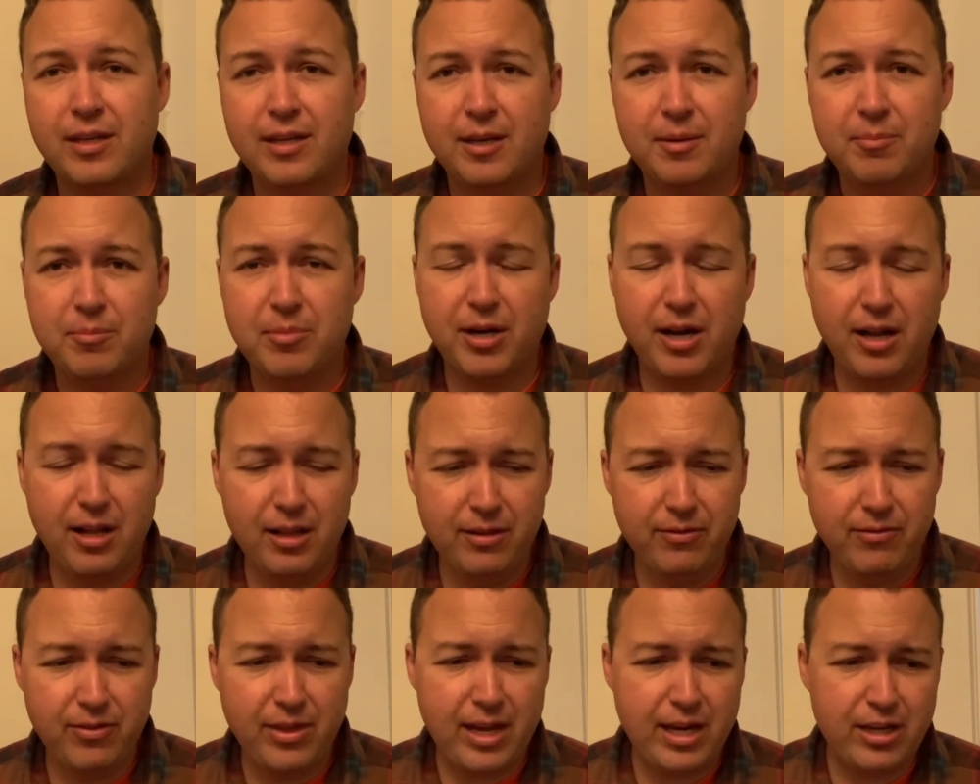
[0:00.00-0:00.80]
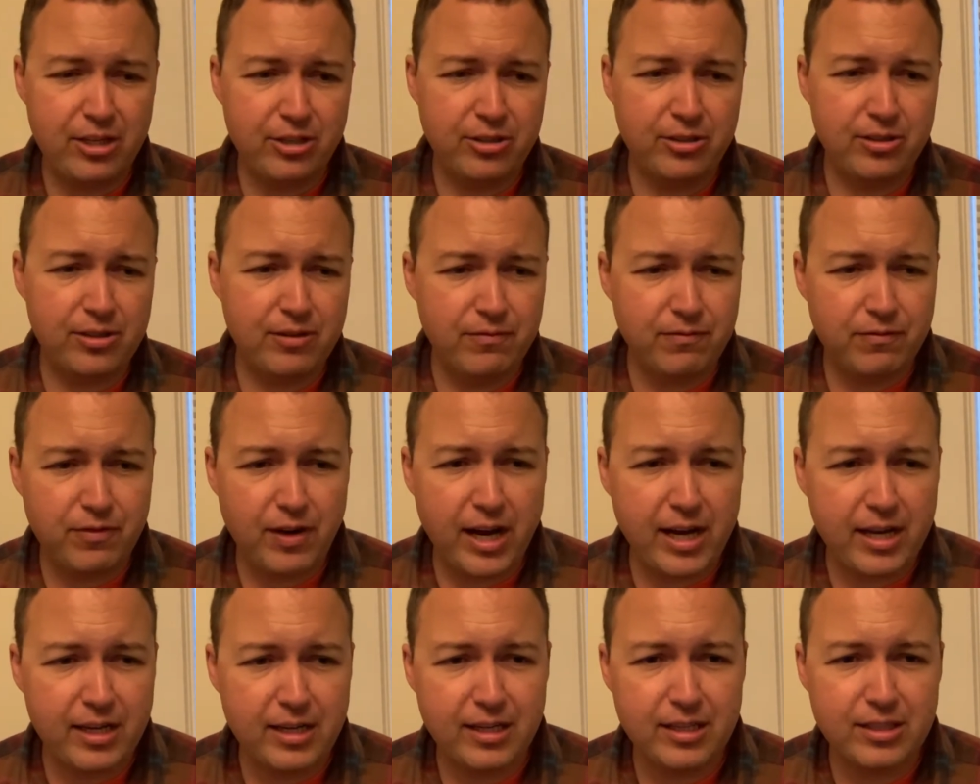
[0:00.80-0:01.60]
But all of that should
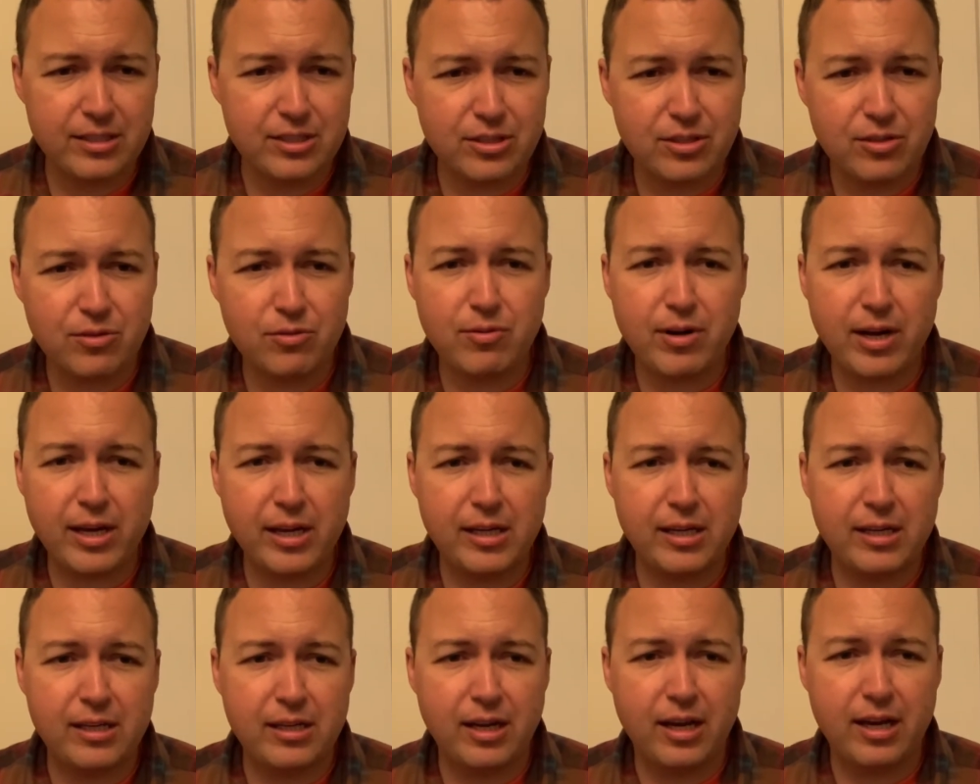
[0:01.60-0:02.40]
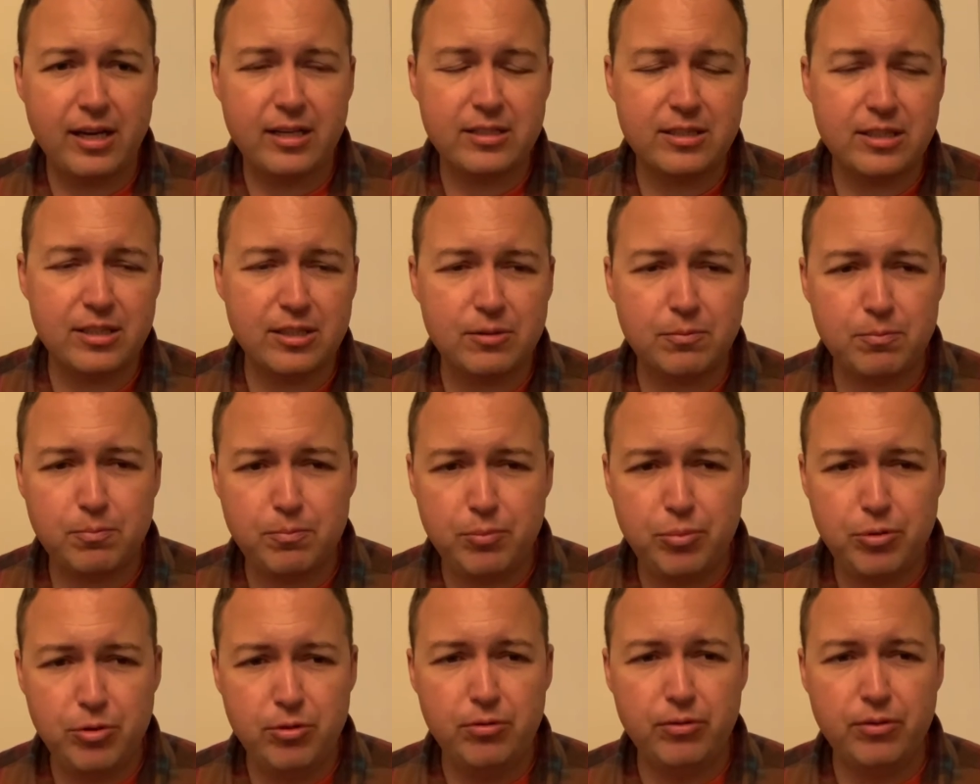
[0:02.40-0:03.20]
invite us to recognize this
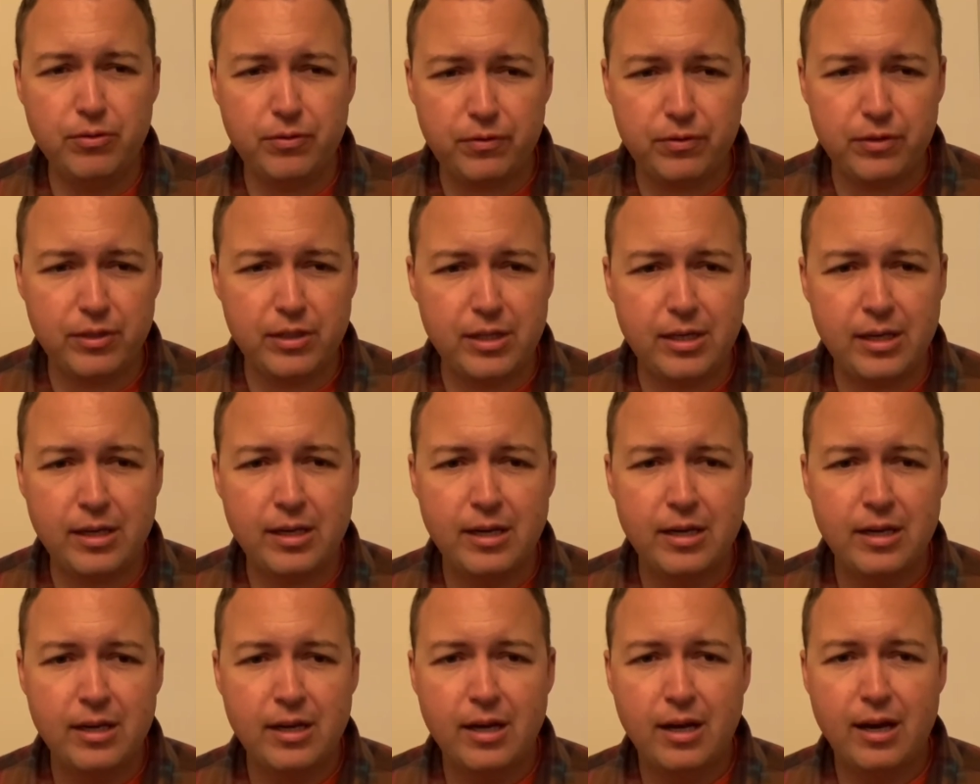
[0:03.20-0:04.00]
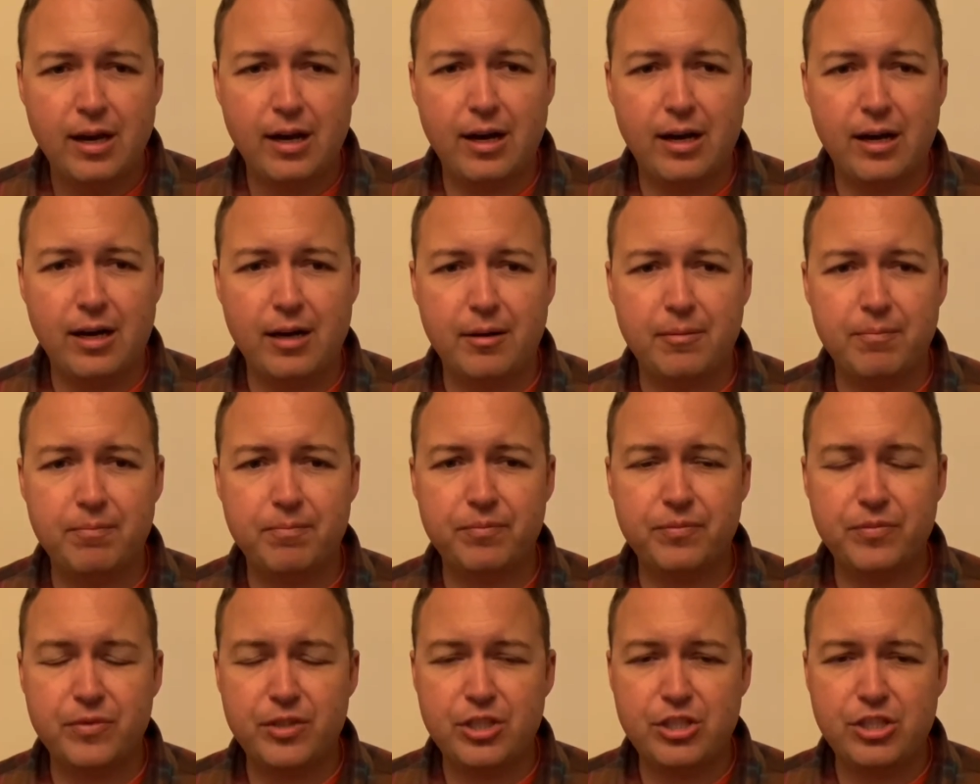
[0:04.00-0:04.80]
beautifully um,
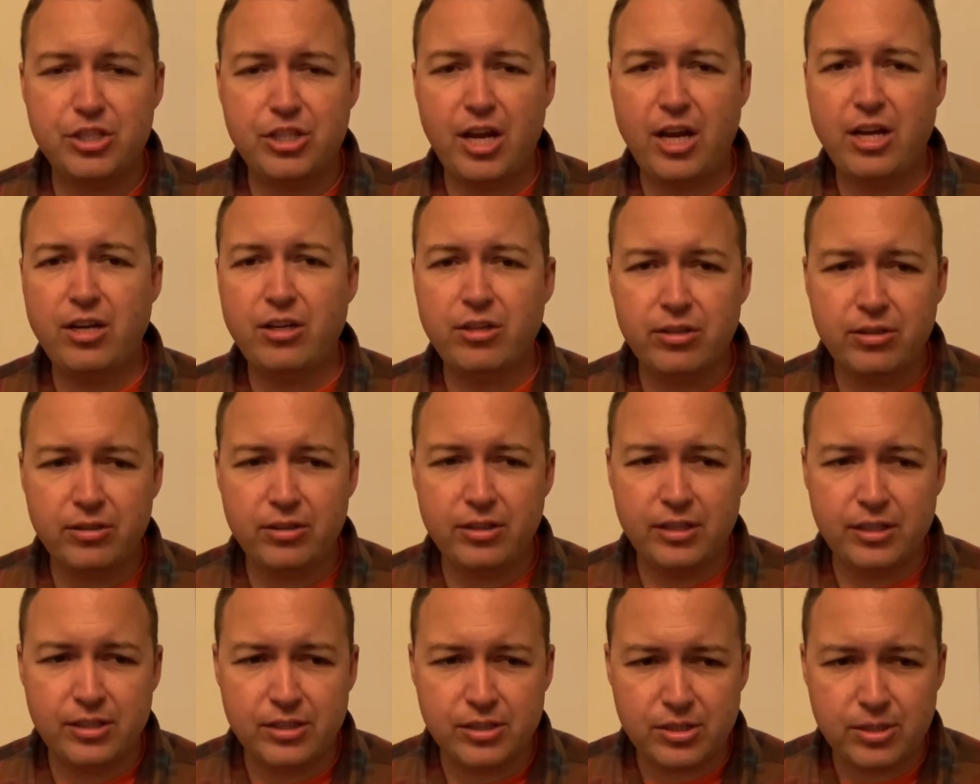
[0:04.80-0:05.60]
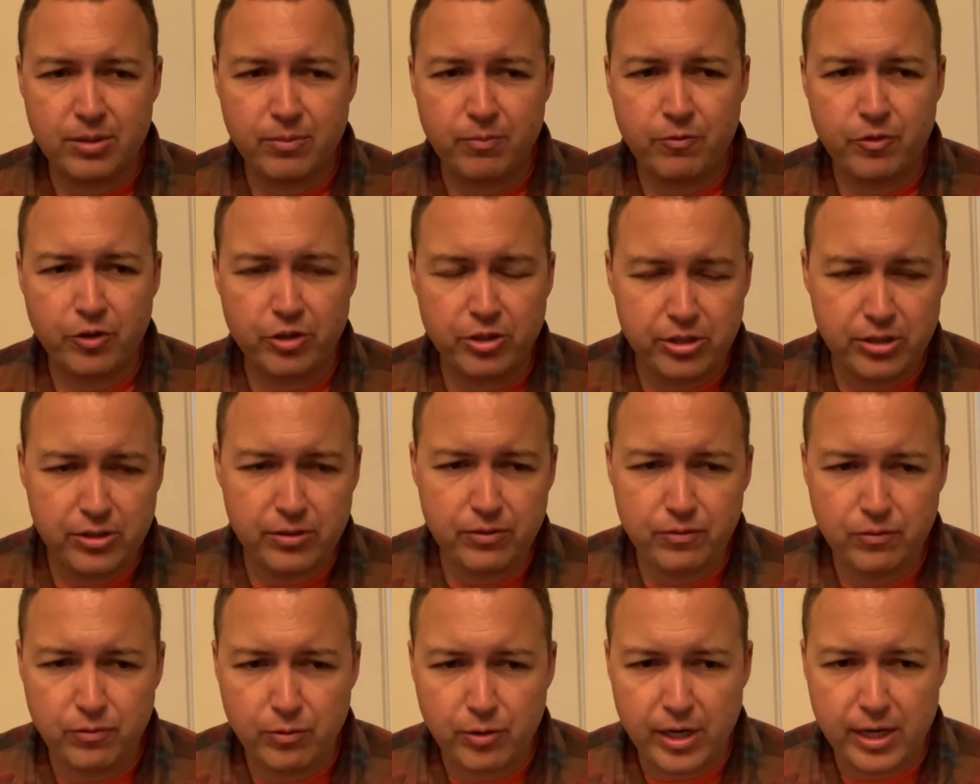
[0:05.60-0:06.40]
gentle and
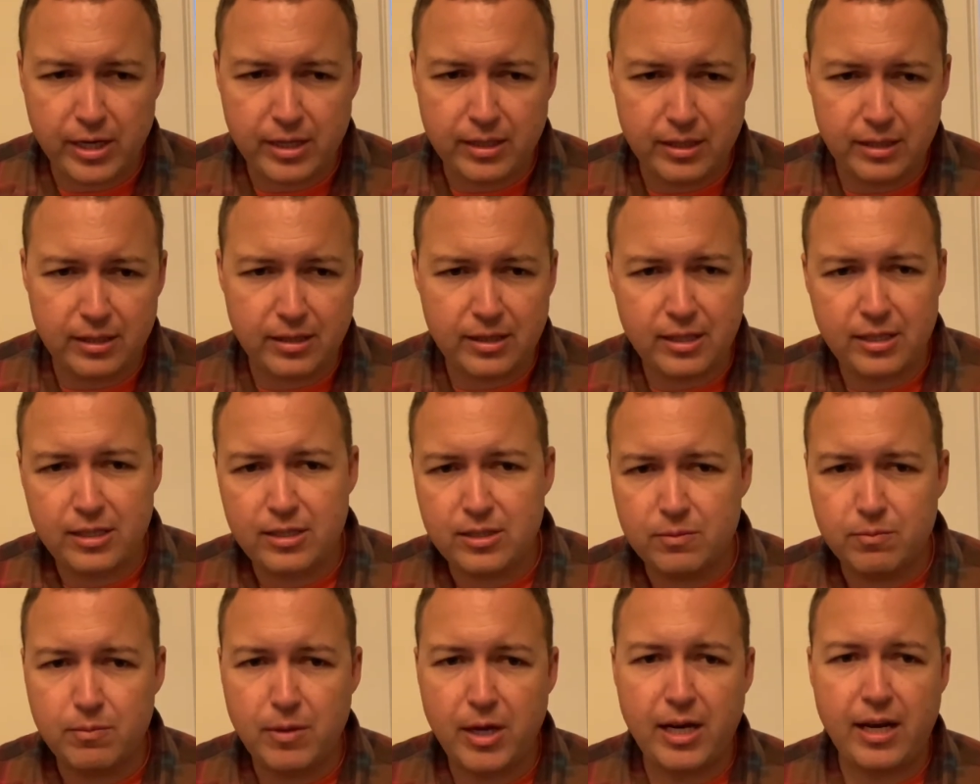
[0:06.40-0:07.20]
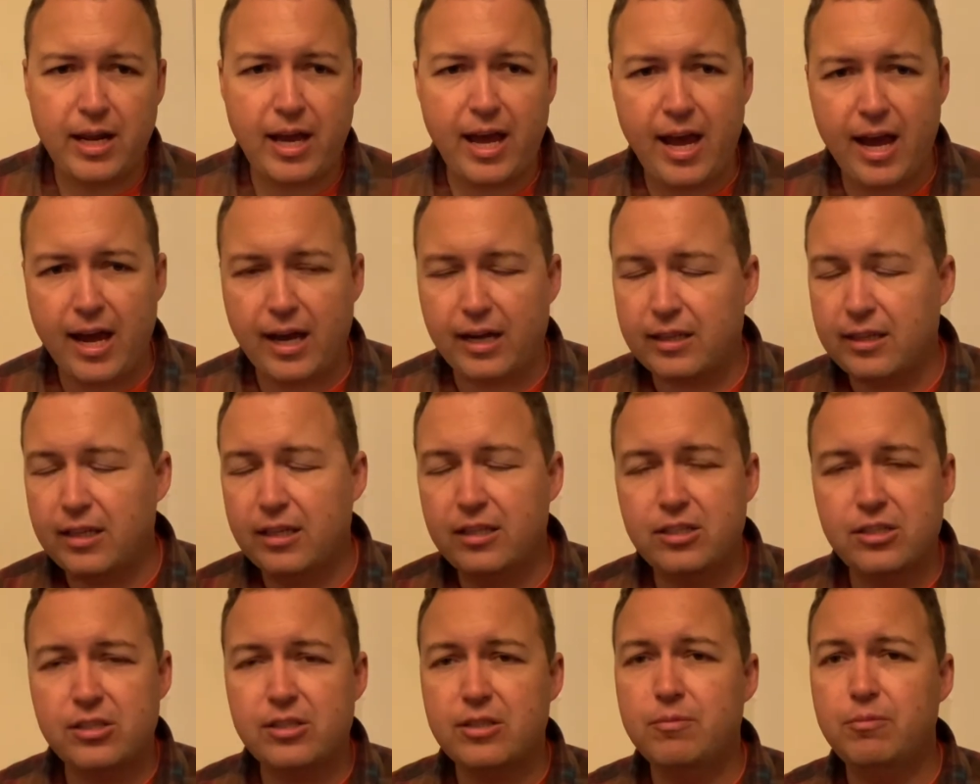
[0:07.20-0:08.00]
subversive way that these men act. They
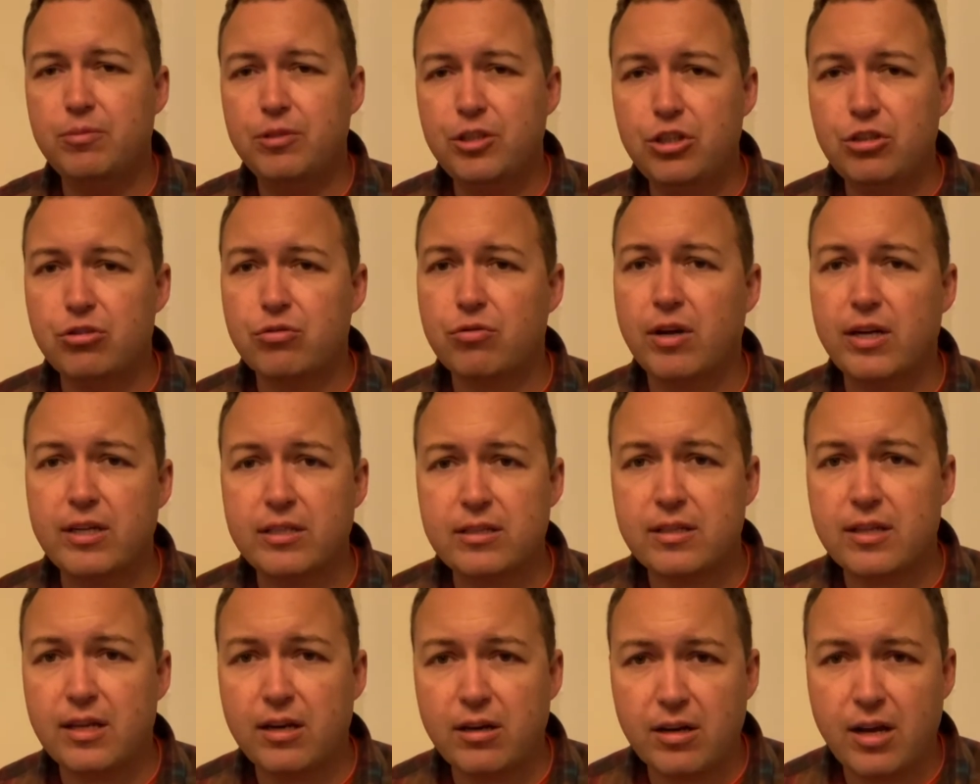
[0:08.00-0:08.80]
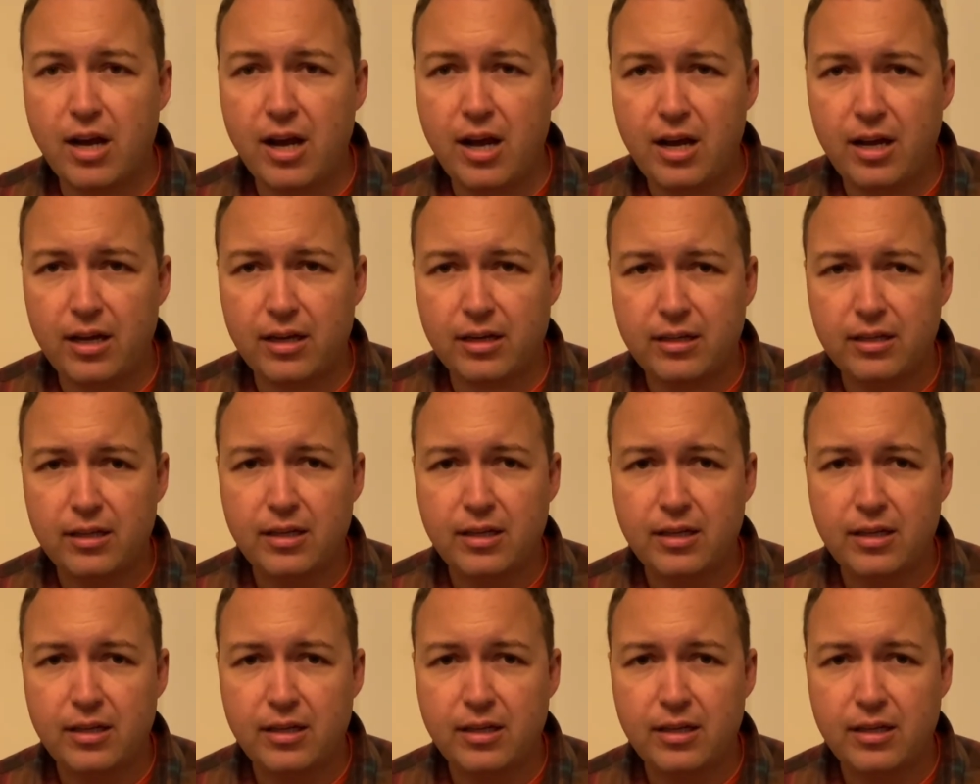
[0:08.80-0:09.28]
just simply trust their God.